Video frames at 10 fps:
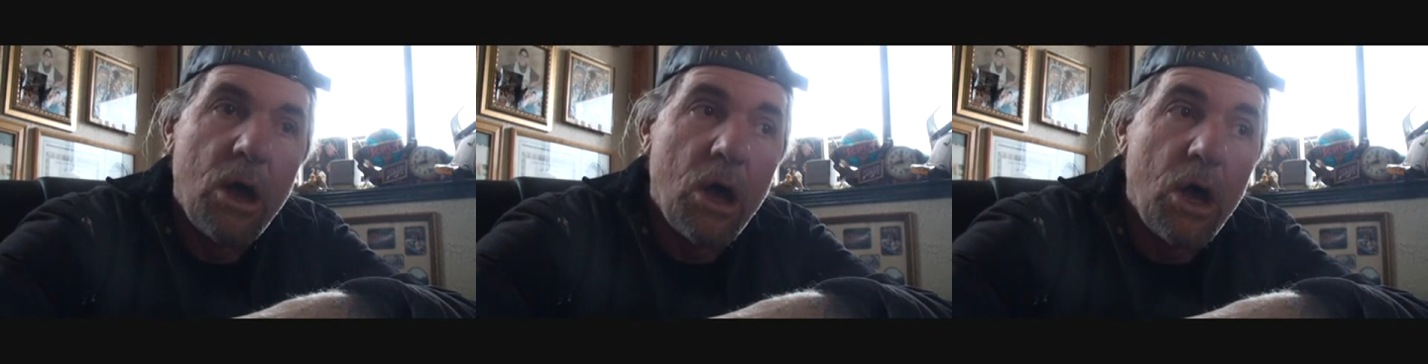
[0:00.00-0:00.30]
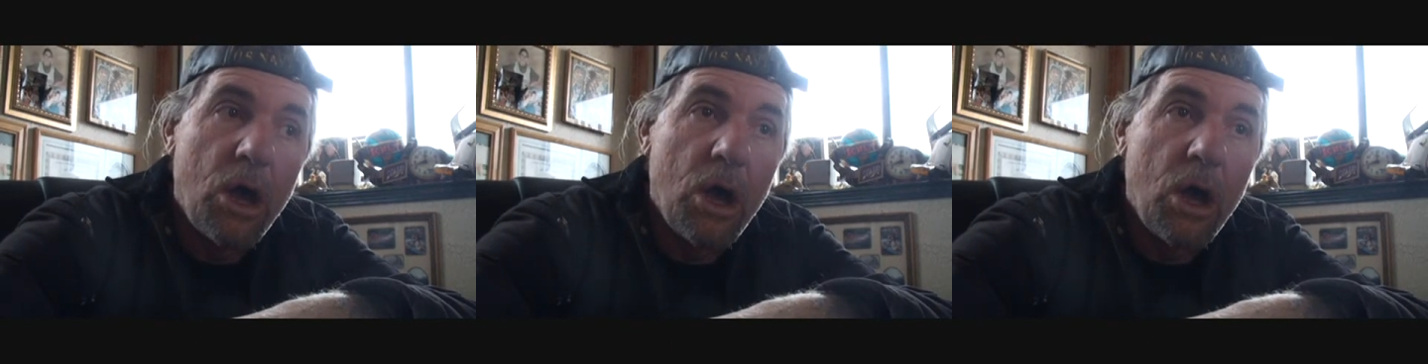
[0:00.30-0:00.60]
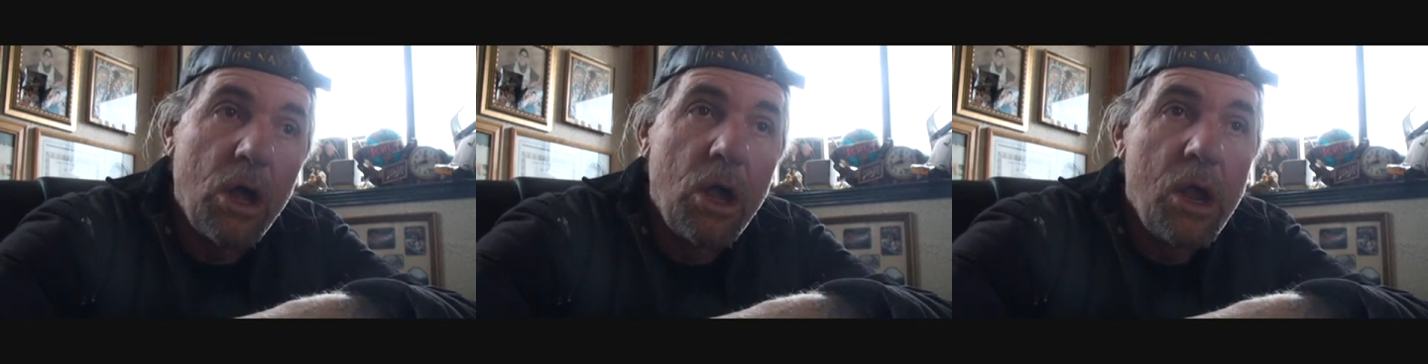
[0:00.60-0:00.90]

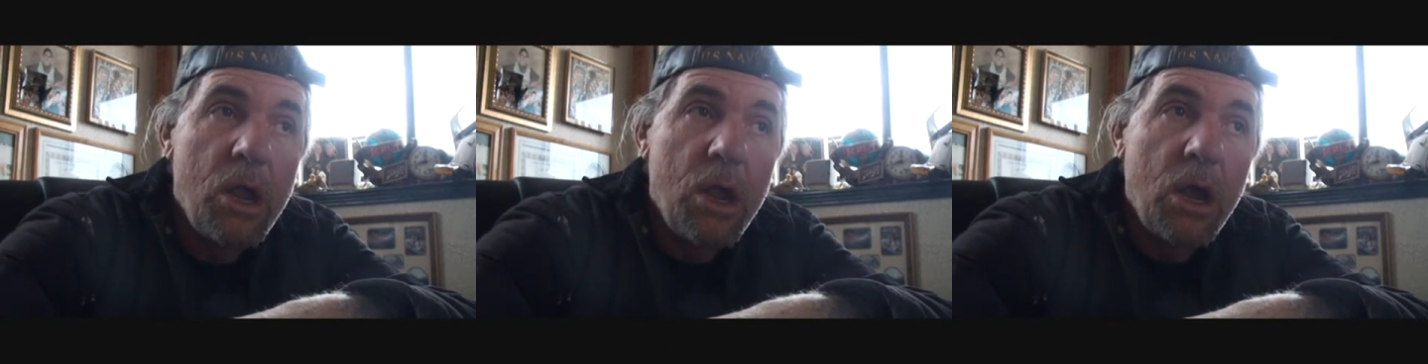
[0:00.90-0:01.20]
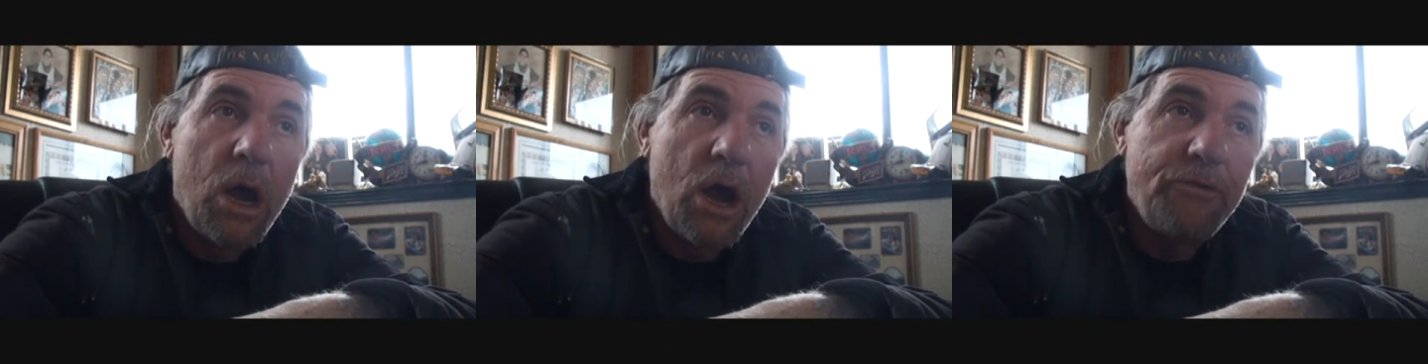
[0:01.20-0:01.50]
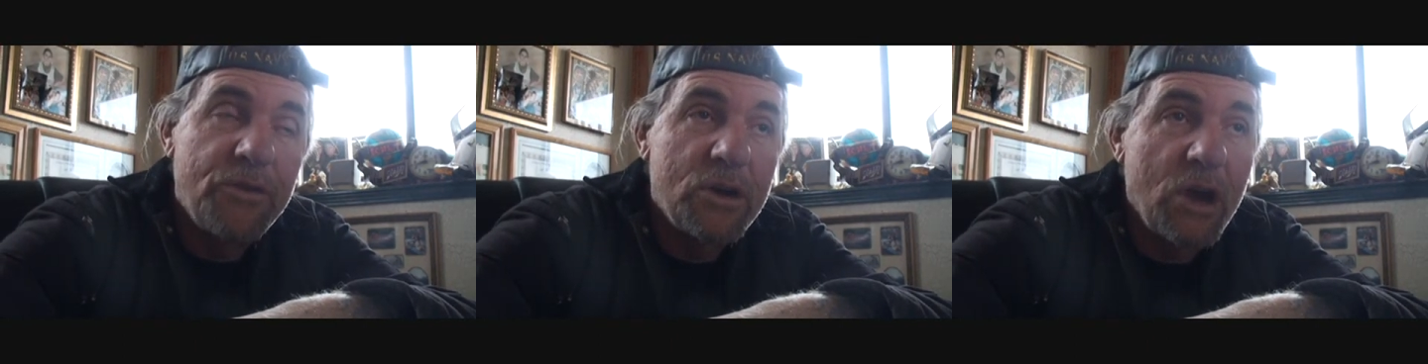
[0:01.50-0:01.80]
Uh,
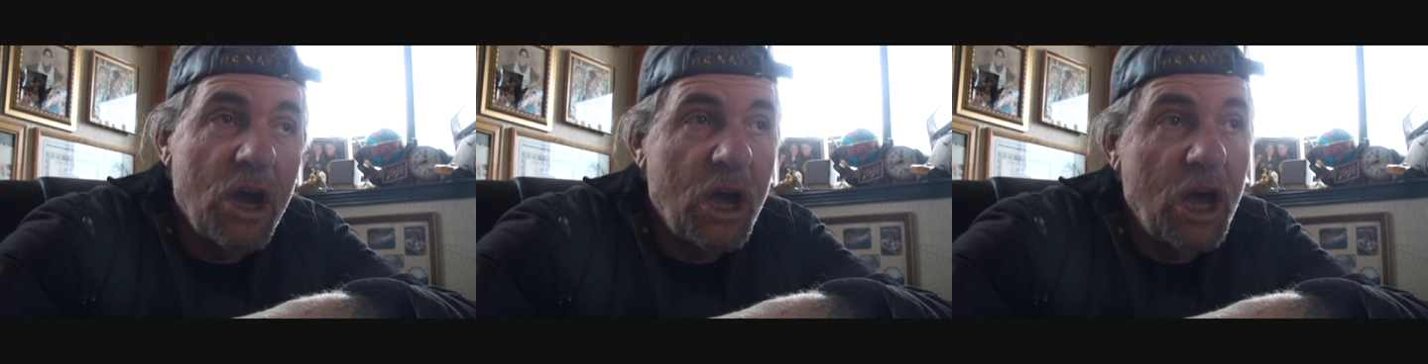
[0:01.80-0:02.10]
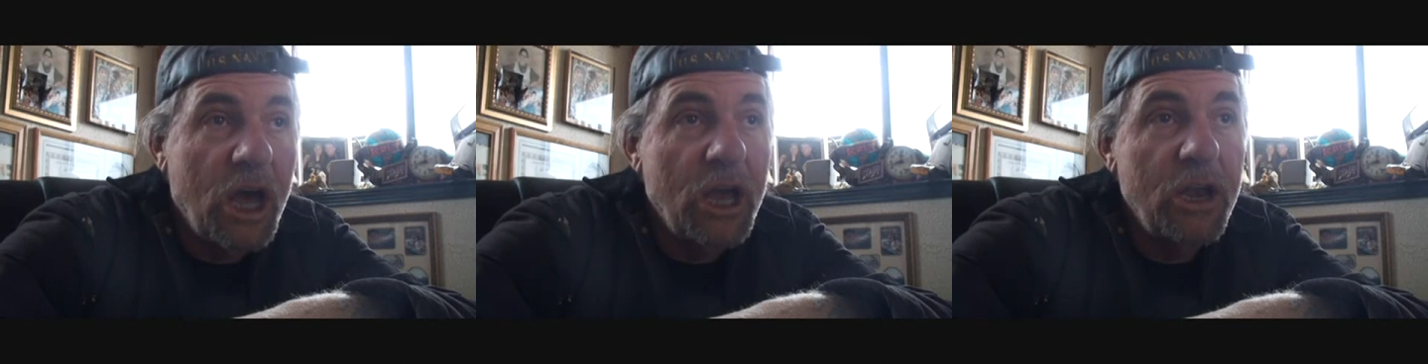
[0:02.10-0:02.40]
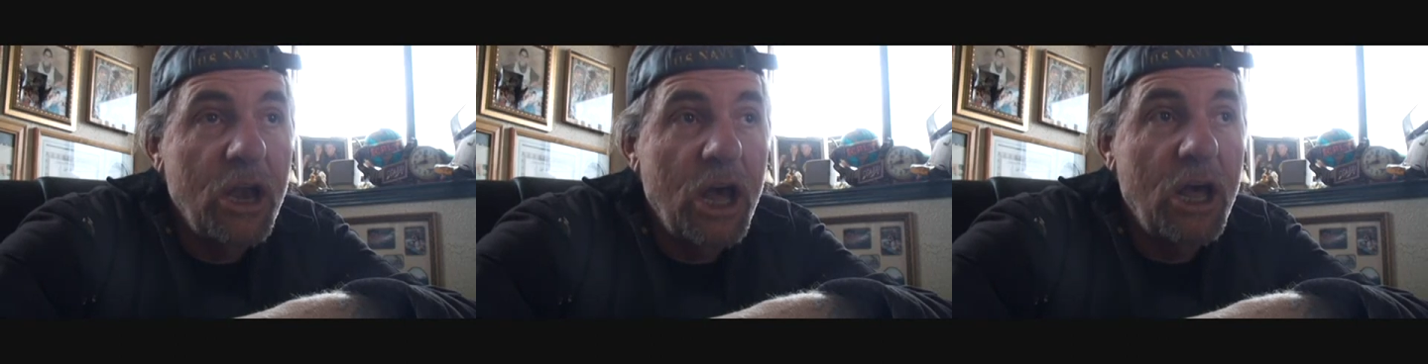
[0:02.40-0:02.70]
I
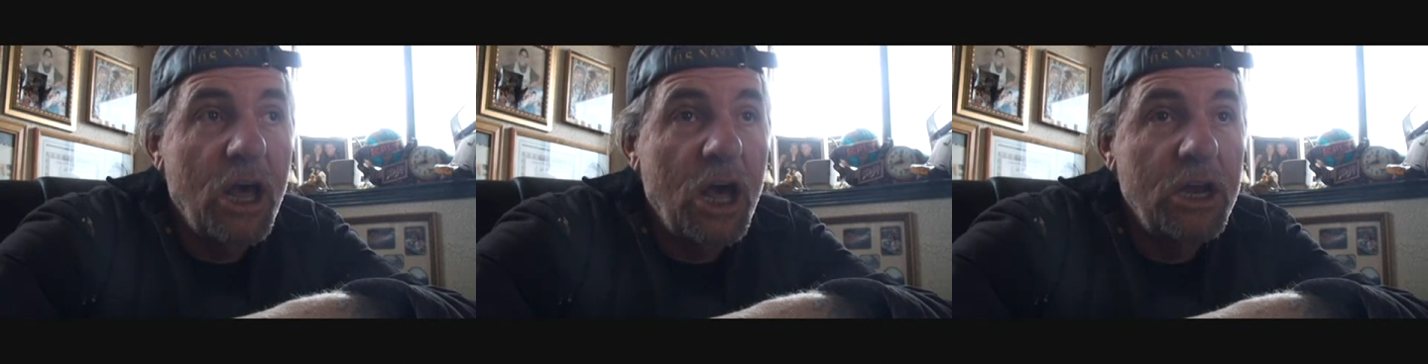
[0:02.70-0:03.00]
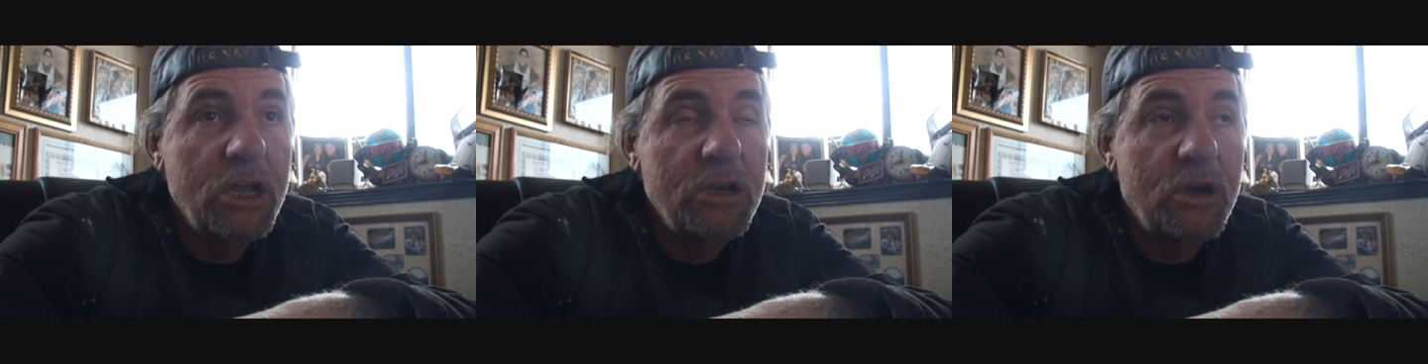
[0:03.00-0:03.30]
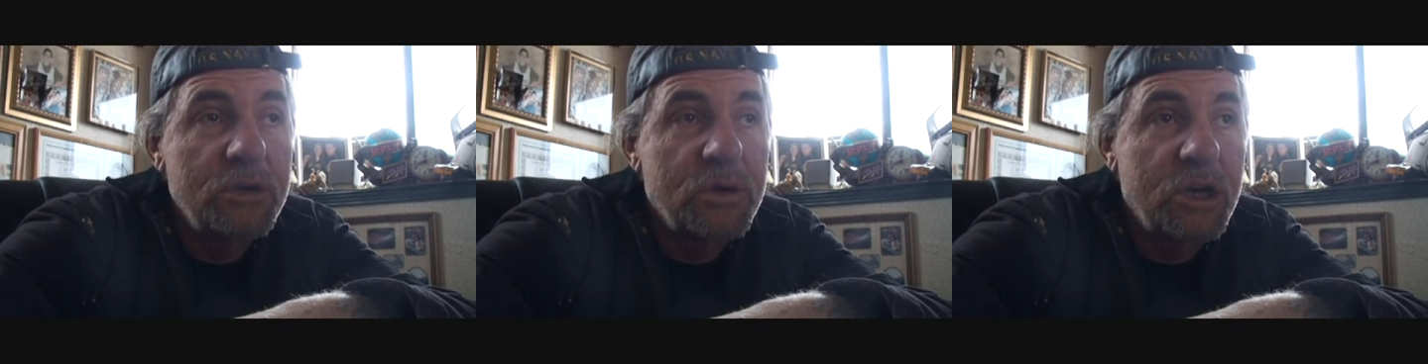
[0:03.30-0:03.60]
forgot. I, I didn't
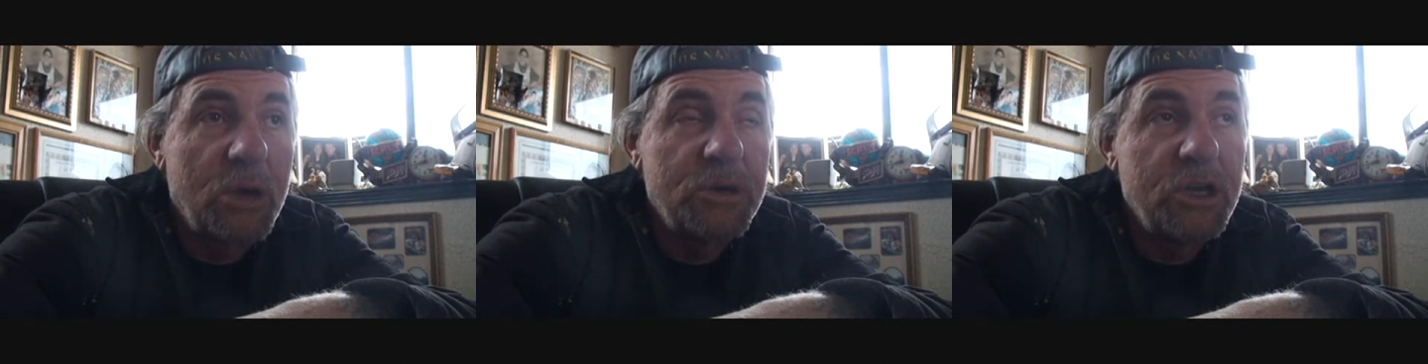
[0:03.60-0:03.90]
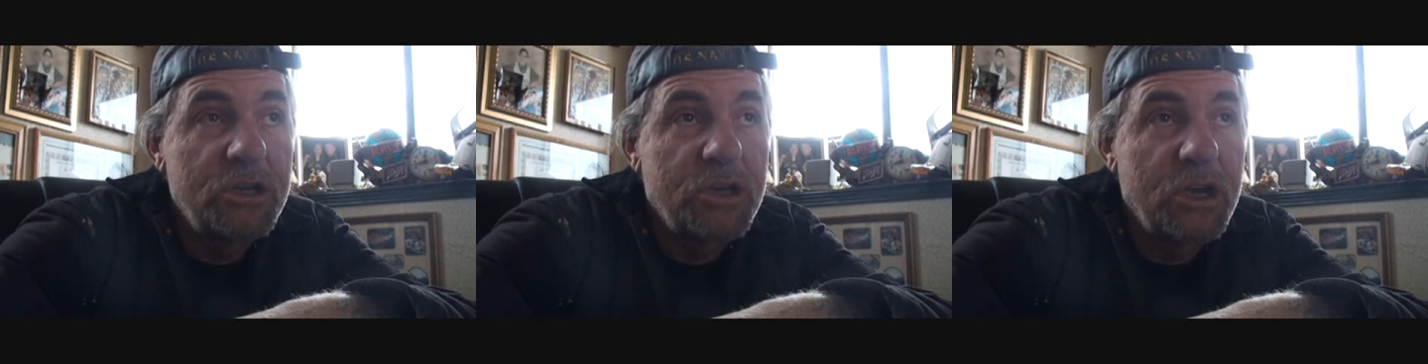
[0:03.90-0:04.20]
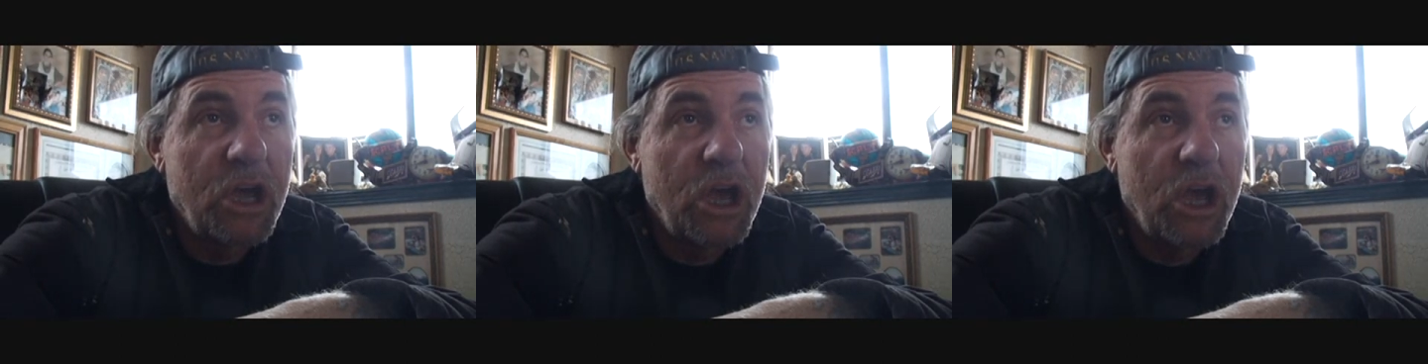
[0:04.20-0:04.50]
know you were coming in
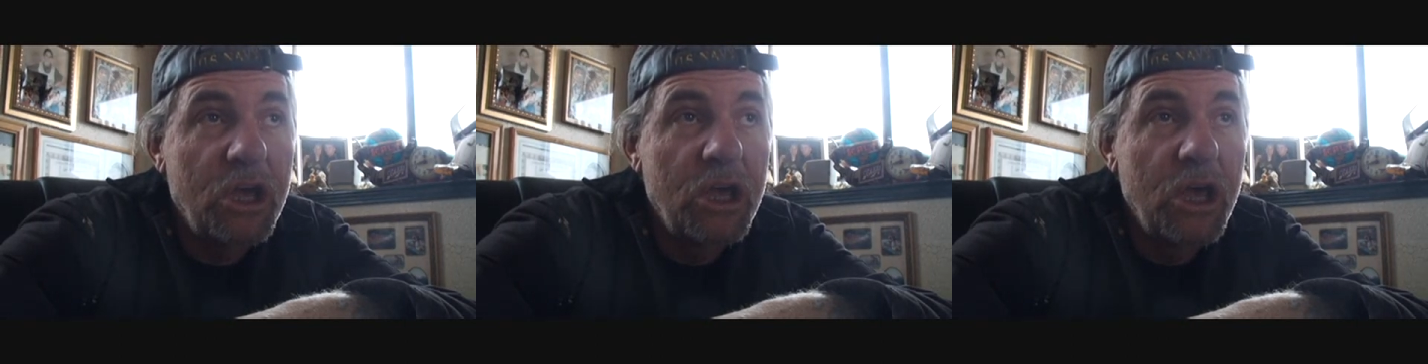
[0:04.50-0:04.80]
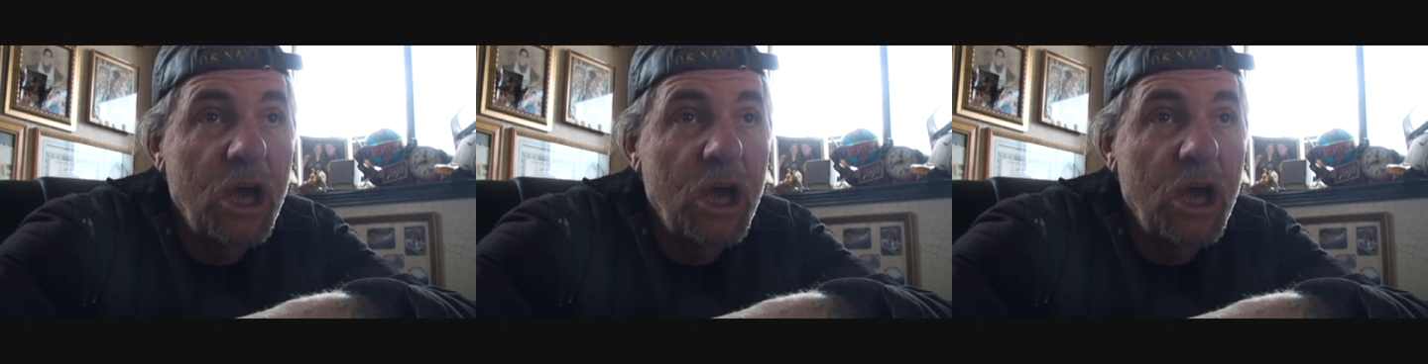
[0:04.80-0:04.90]
today.